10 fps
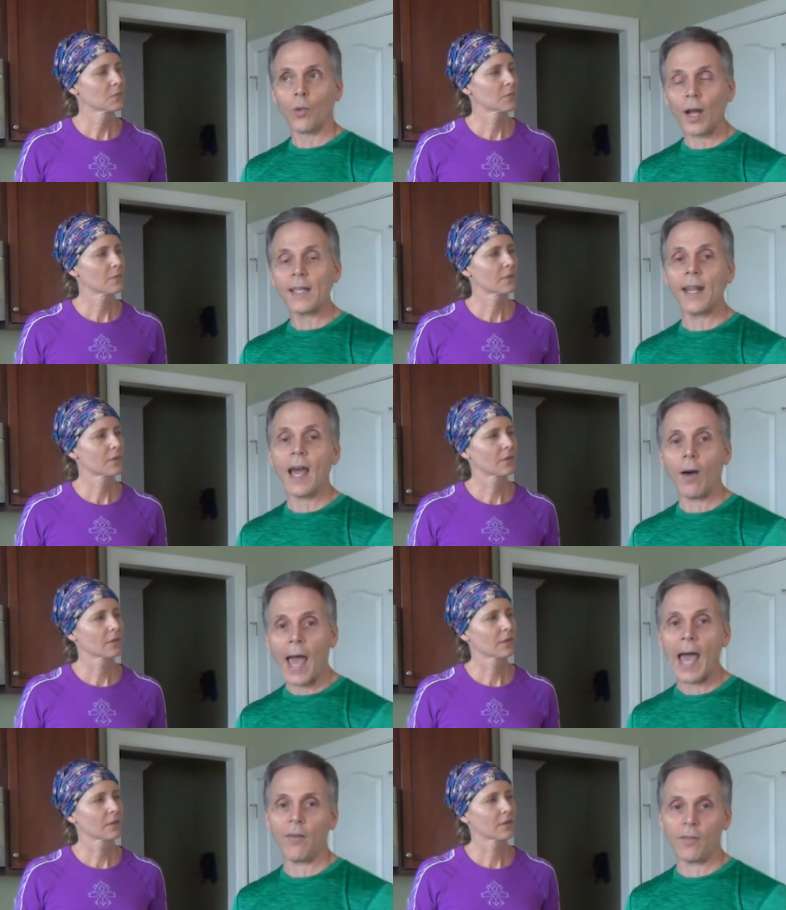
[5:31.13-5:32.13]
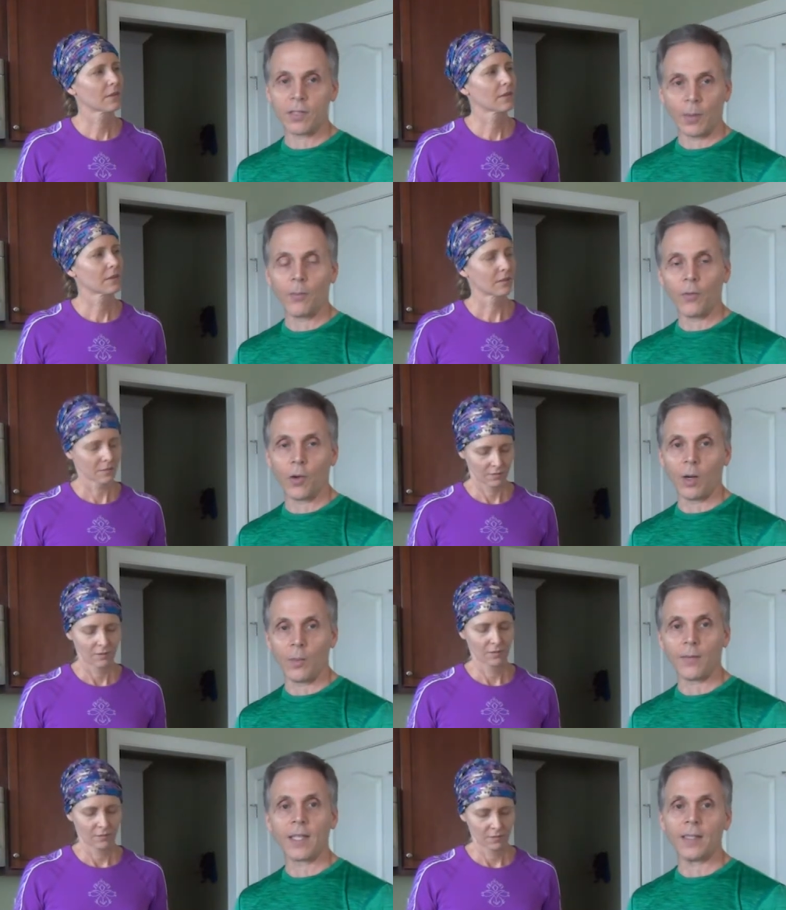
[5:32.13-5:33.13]
Speaker 1: right now have some
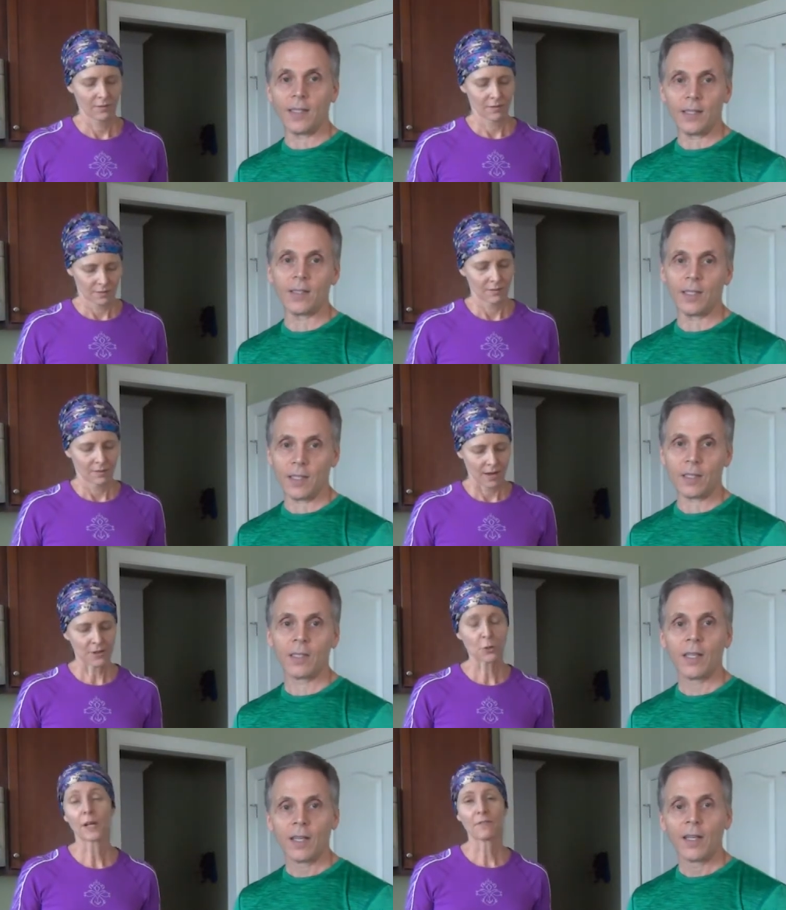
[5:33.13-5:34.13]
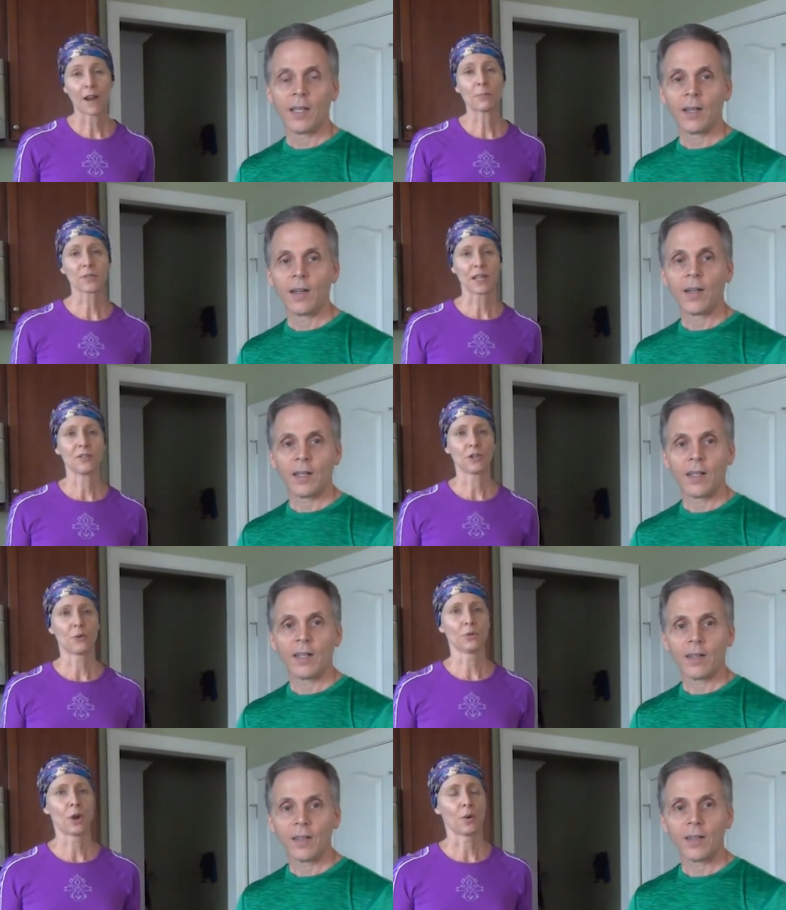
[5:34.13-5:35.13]
form of kidney disease and
Speaker 2: 25%
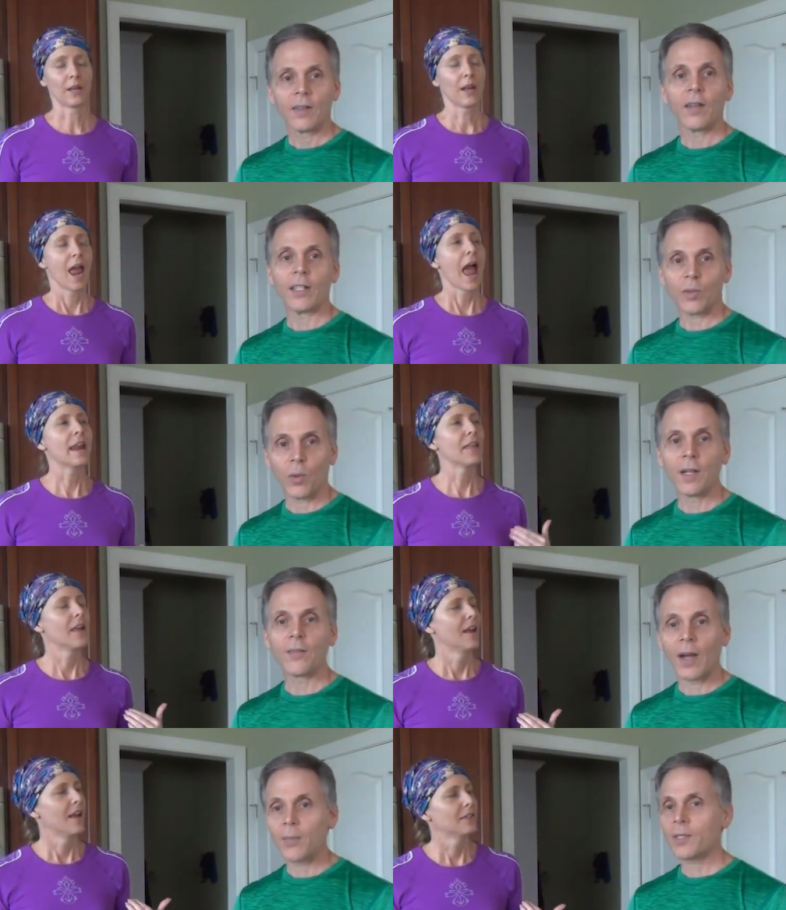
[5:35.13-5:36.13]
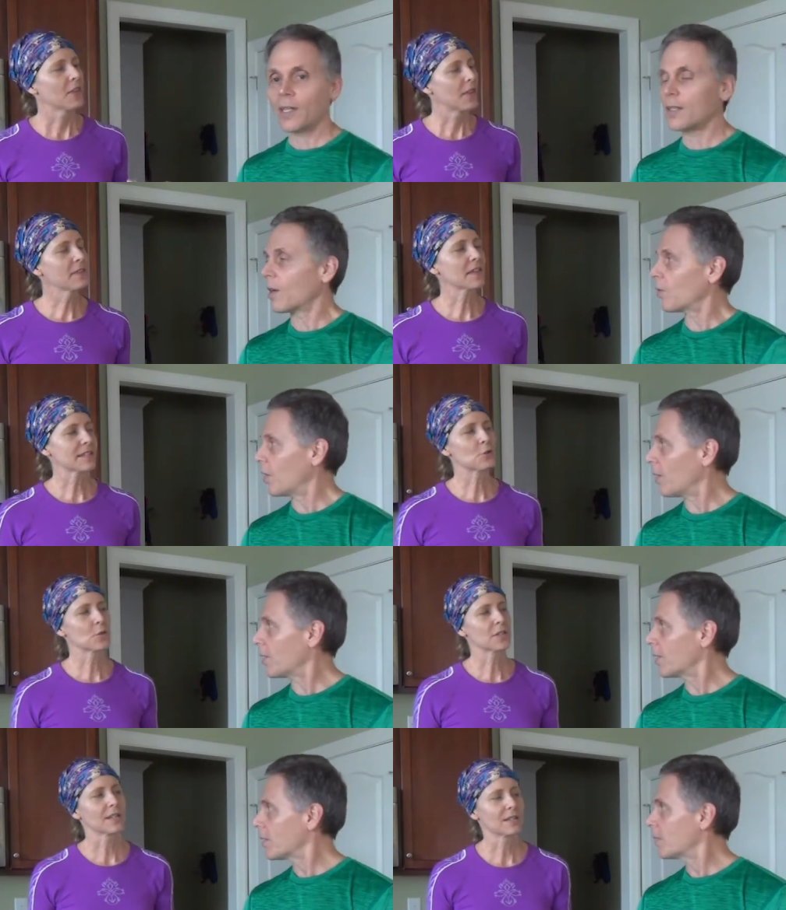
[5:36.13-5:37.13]
don't know it and 25% and the thing that's
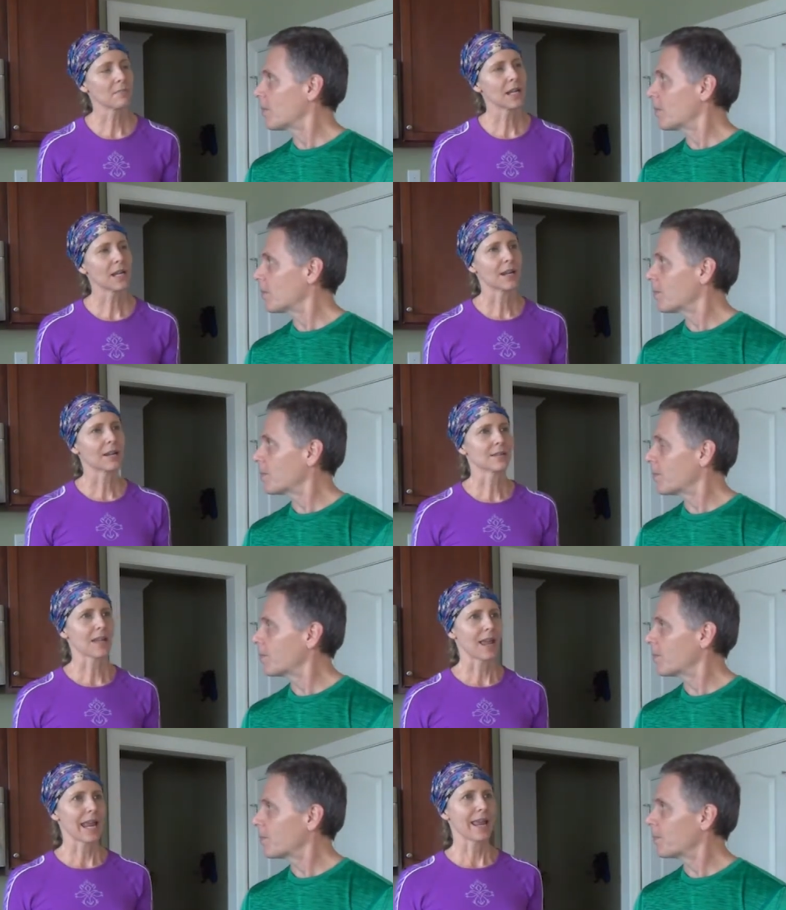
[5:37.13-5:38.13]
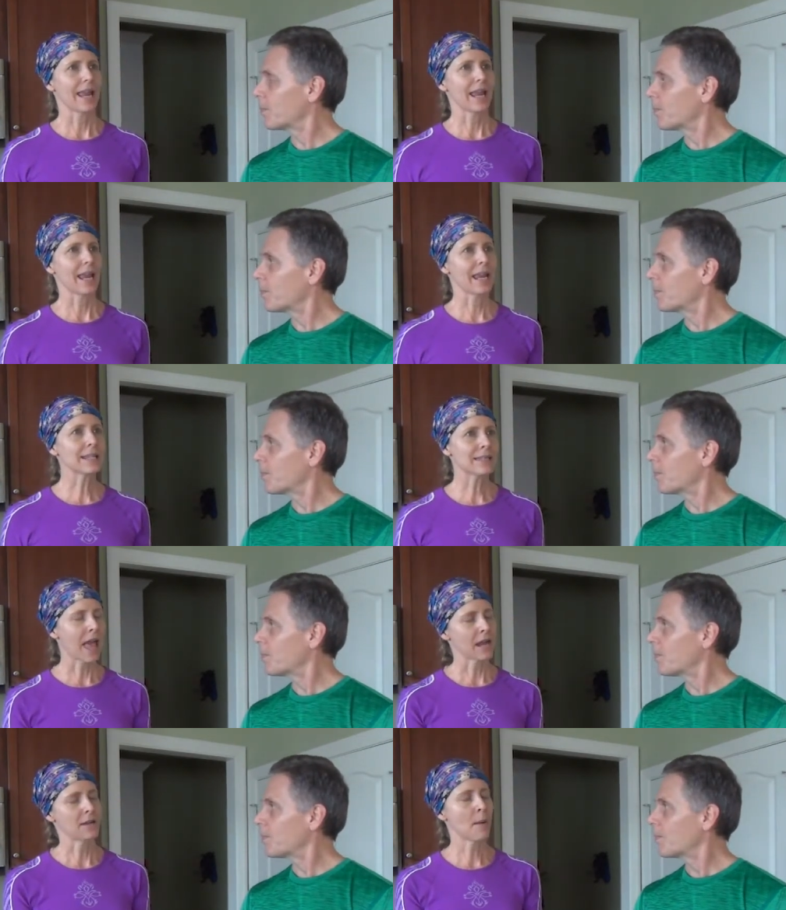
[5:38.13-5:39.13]
interesting to me is is
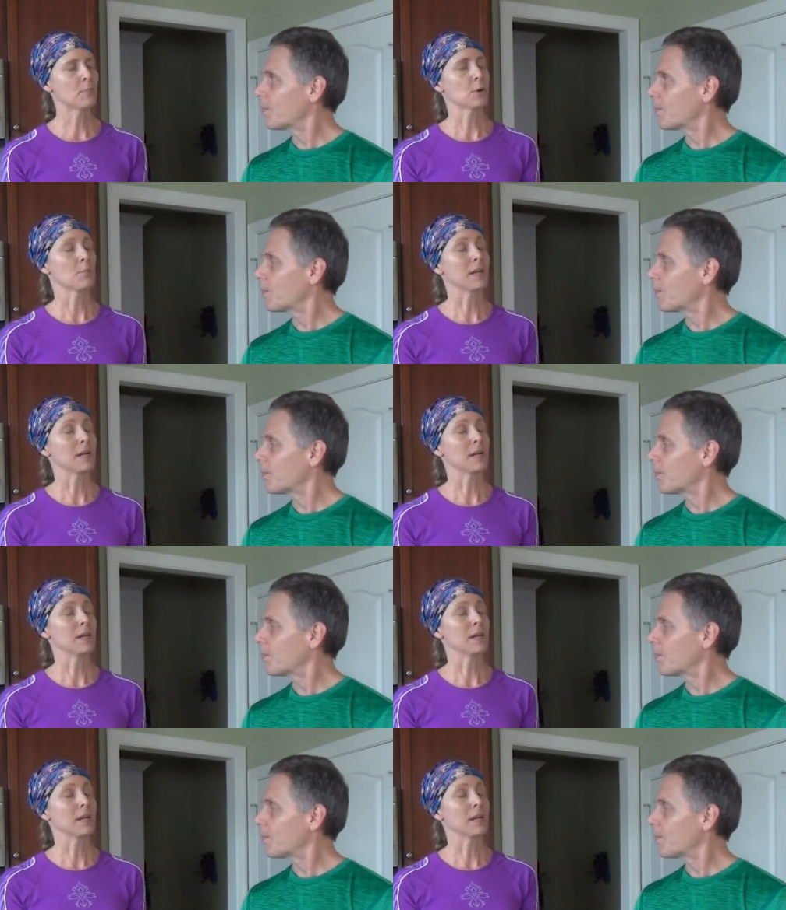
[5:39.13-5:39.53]
that number